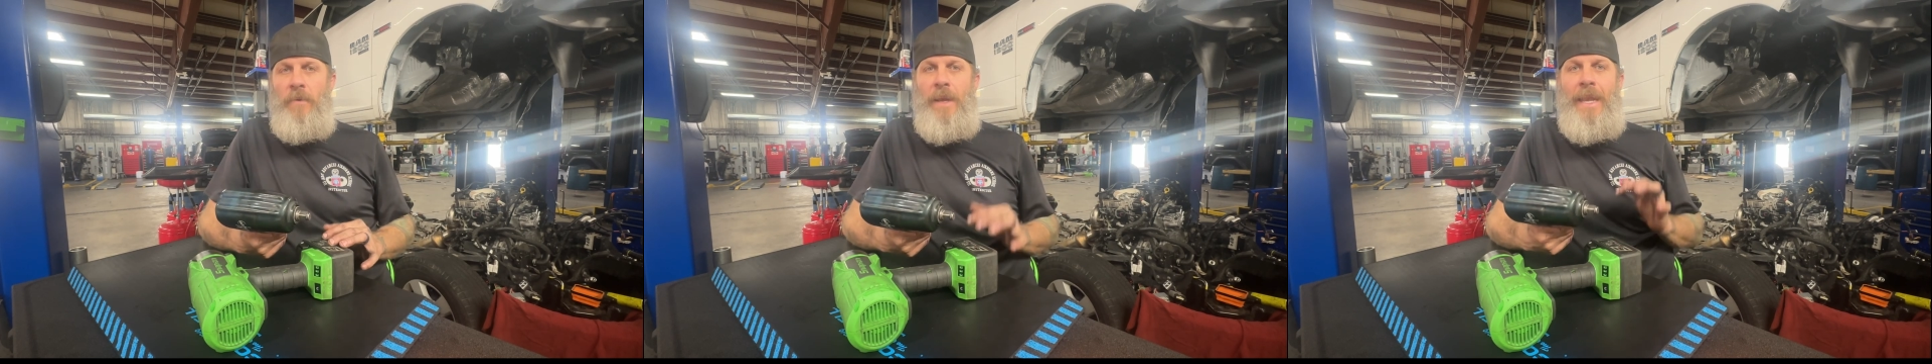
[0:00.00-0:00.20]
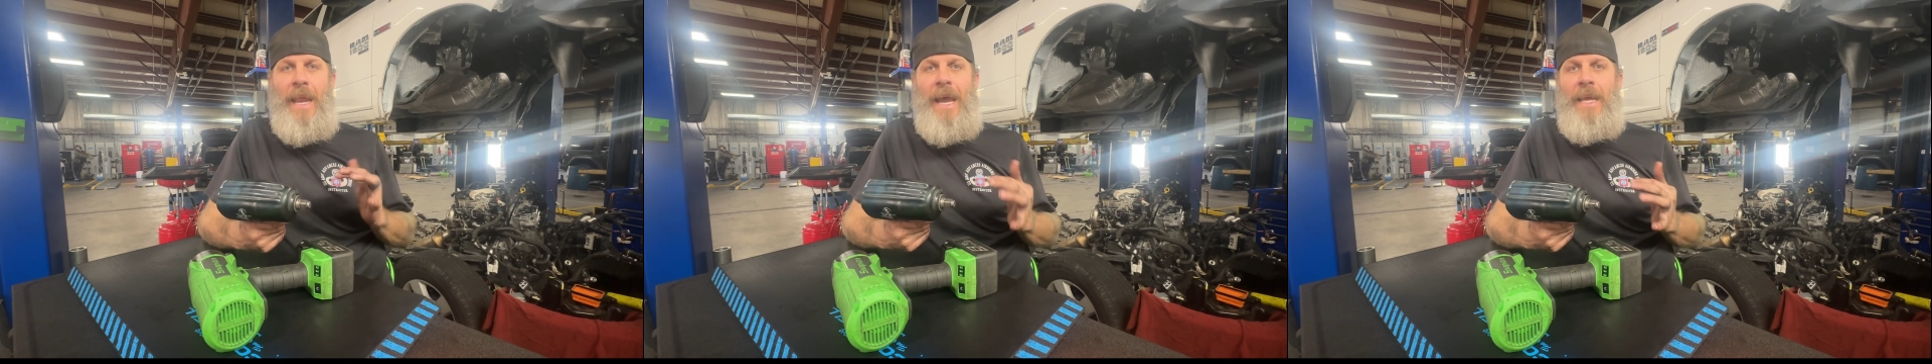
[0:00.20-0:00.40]

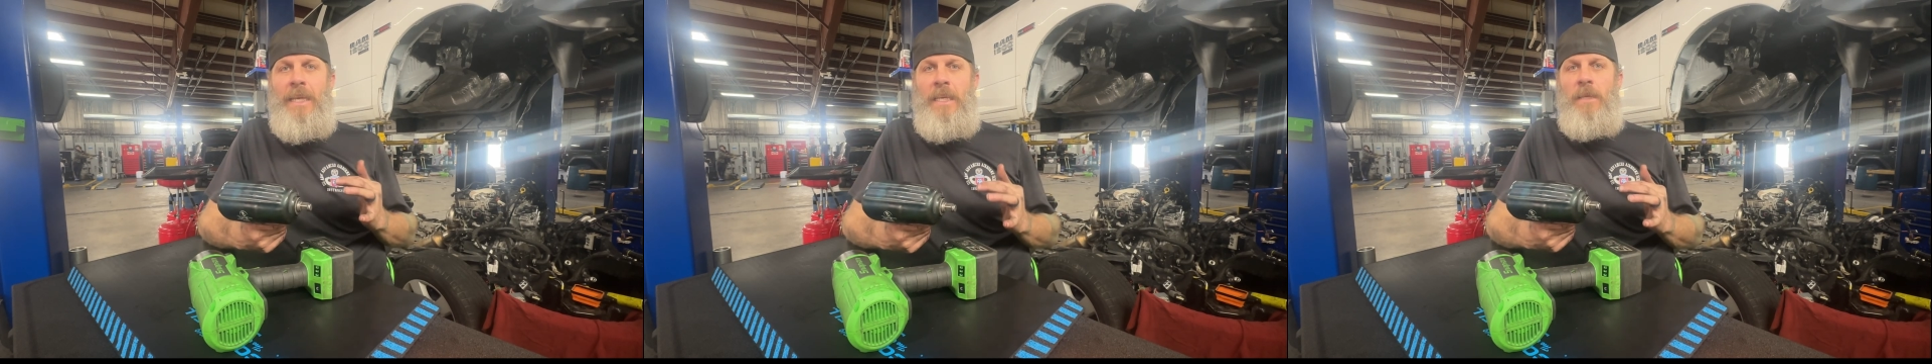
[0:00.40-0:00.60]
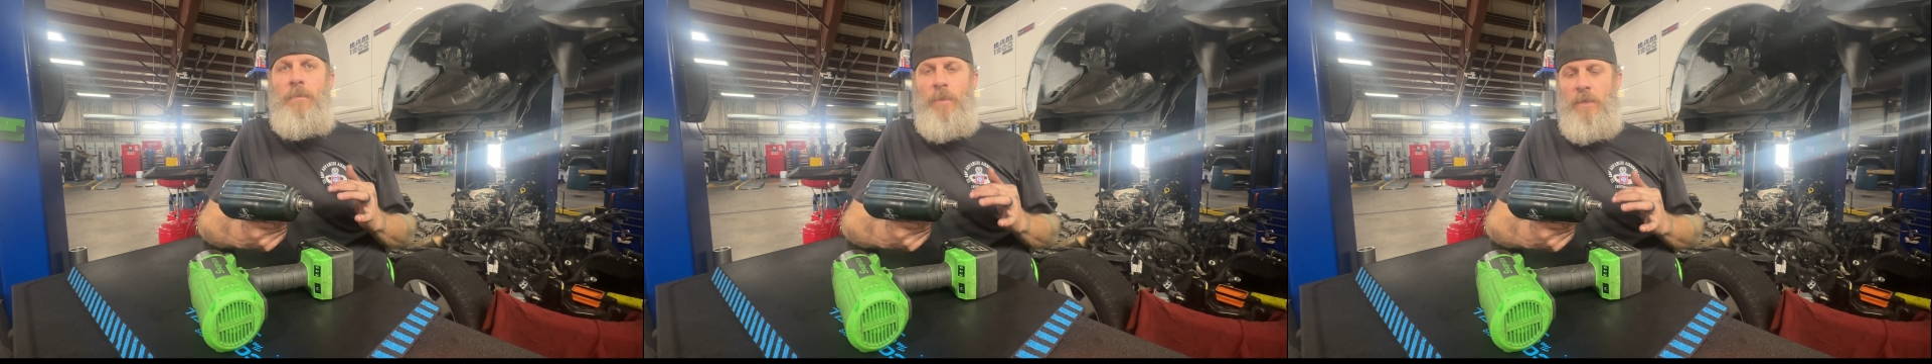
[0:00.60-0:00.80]

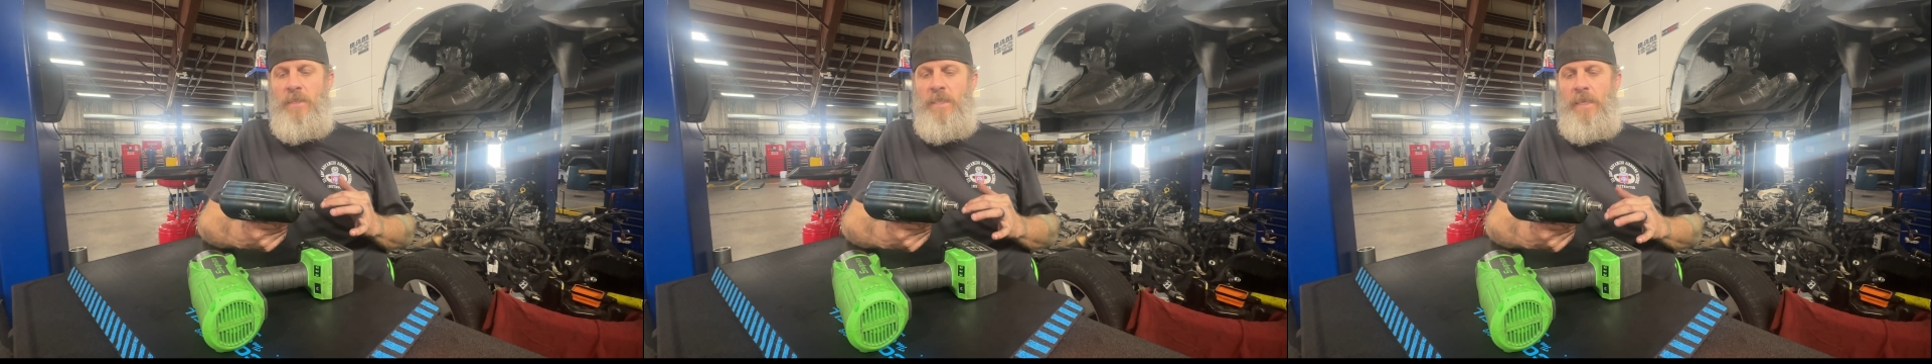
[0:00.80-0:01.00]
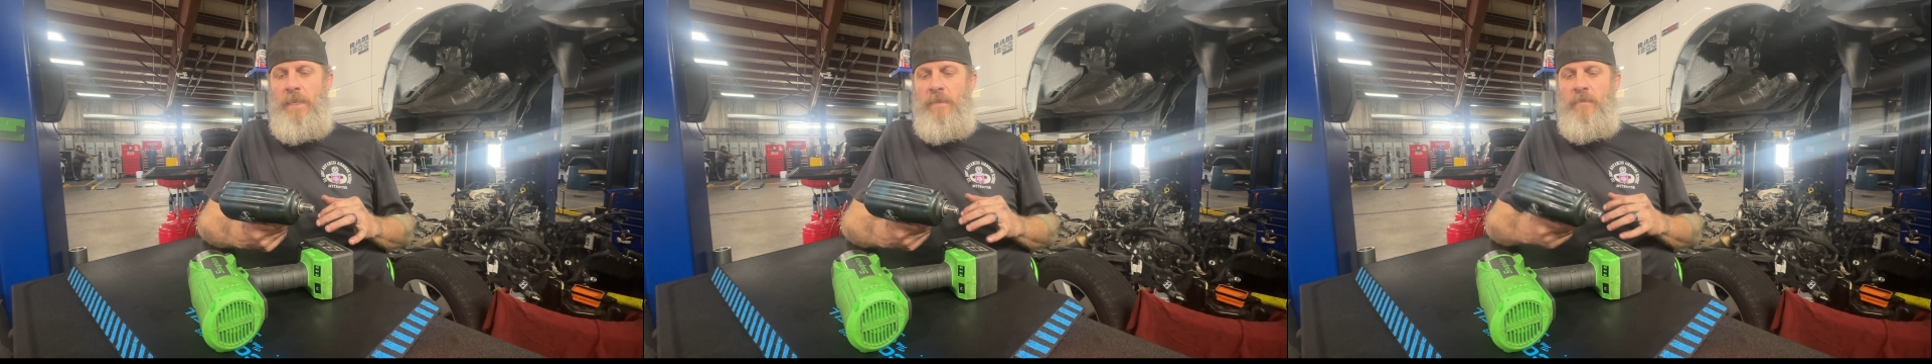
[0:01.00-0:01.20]

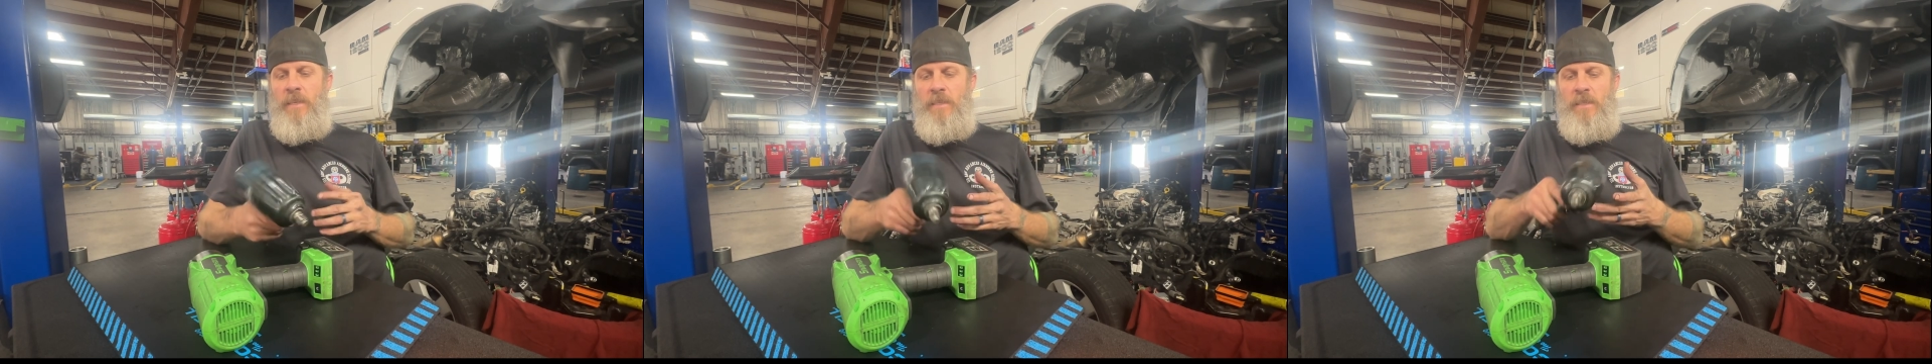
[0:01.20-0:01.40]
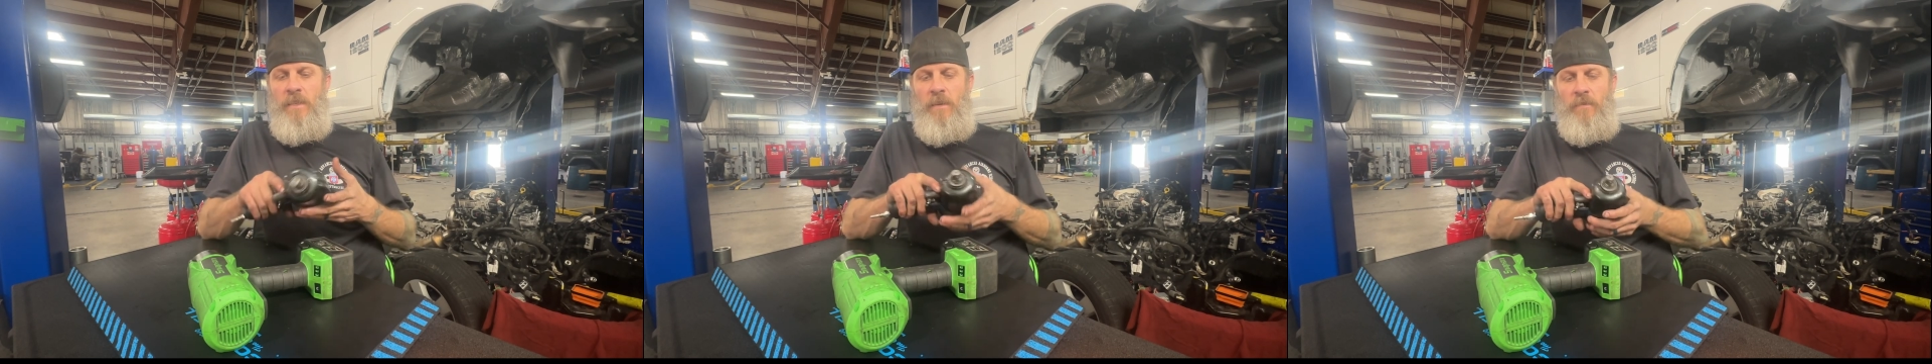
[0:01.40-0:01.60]
90% of the
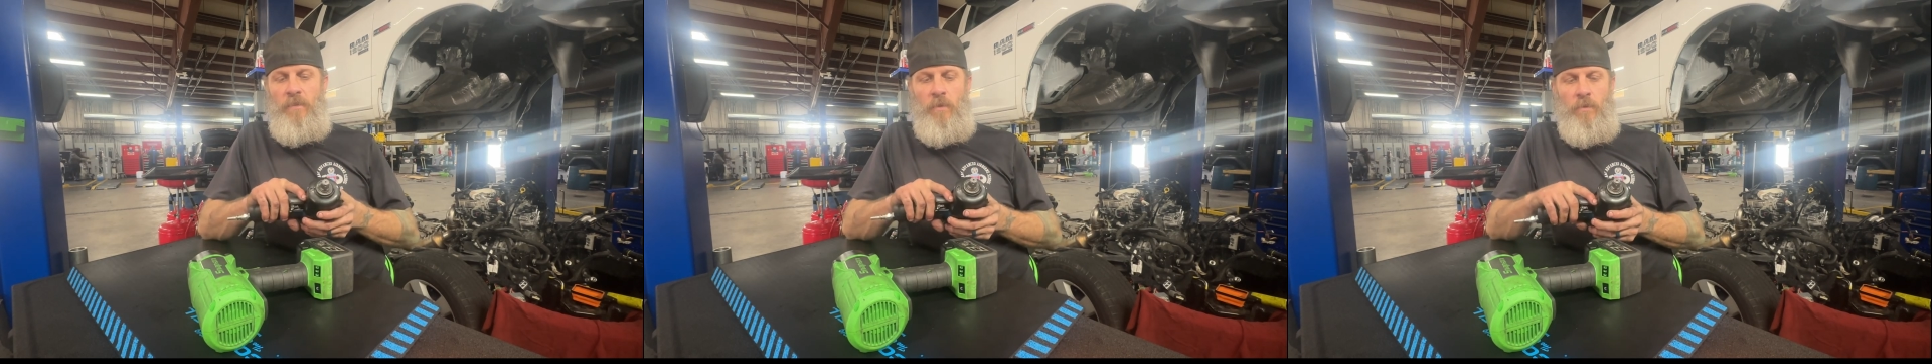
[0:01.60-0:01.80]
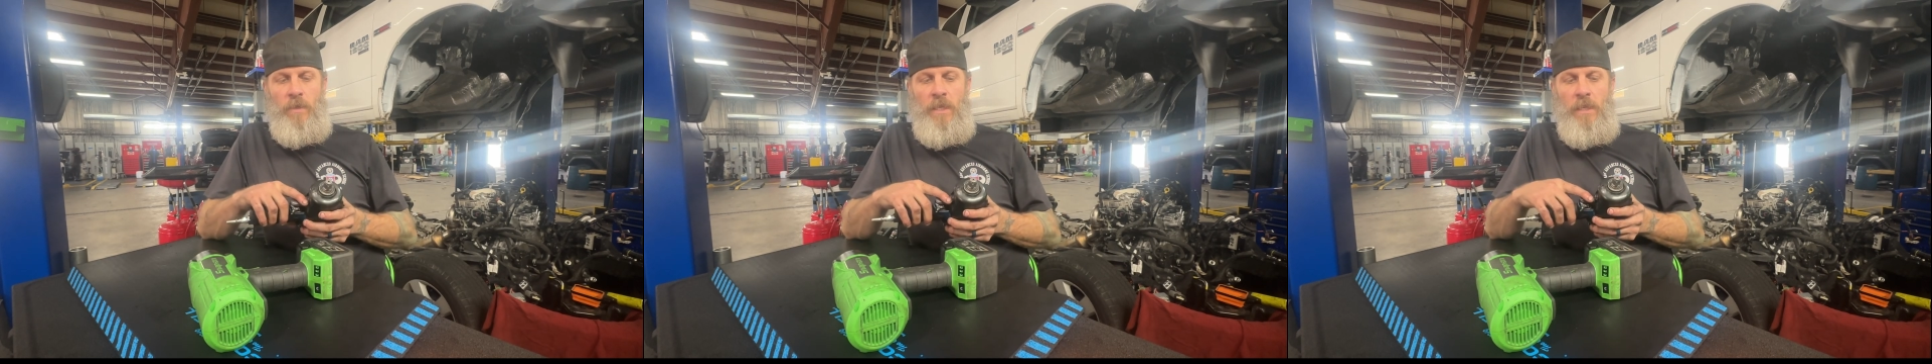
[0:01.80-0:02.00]
stuff
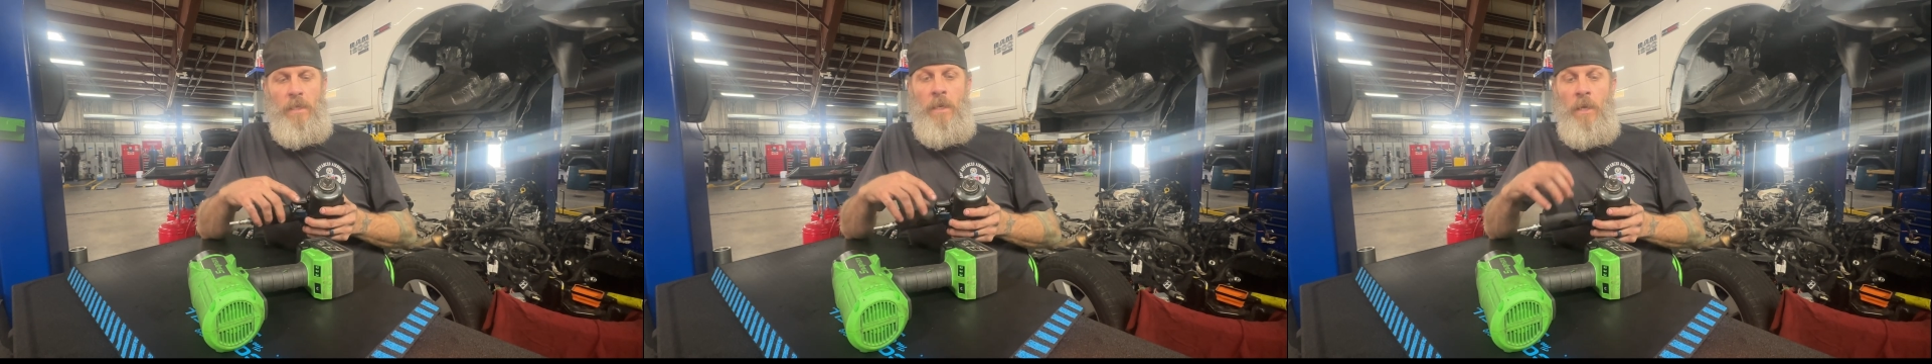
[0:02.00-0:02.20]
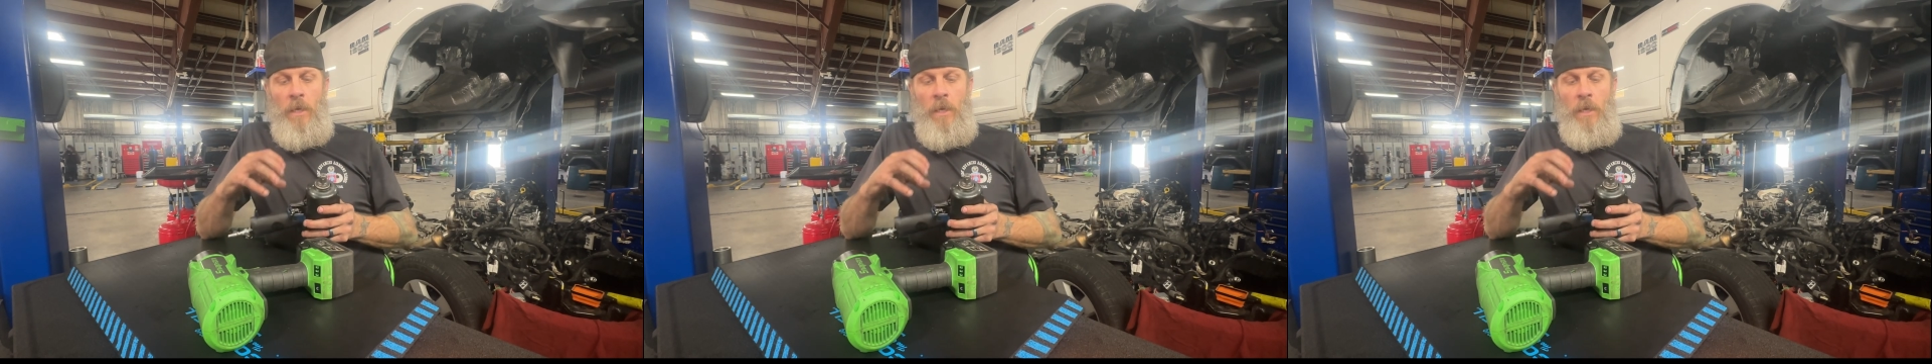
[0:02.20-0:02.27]
you need.